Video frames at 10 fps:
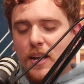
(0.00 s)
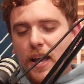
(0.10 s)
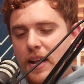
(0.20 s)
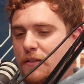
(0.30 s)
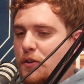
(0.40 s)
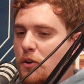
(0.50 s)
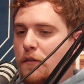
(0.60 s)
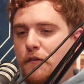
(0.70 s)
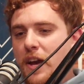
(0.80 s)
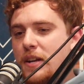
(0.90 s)
And if you're a
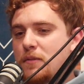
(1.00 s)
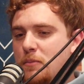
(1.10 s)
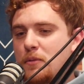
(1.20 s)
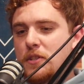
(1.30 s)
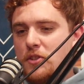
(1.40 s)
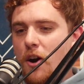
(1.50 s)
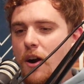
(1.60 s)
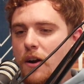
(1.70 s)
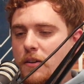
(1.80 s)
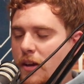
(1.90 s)
fan of the movie
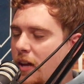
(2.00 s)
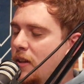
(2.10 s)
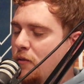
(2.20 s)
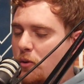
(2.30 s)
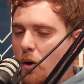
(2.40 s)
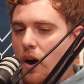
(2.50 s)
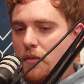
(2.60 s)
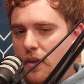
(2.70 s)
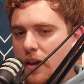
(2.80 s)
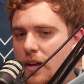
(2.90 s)
Tar, and if you are,
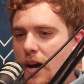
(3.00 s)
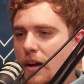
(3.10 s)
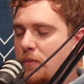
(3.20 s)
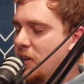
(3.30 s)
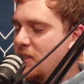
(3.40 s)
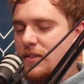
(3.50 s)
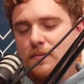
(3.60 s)
thank God, because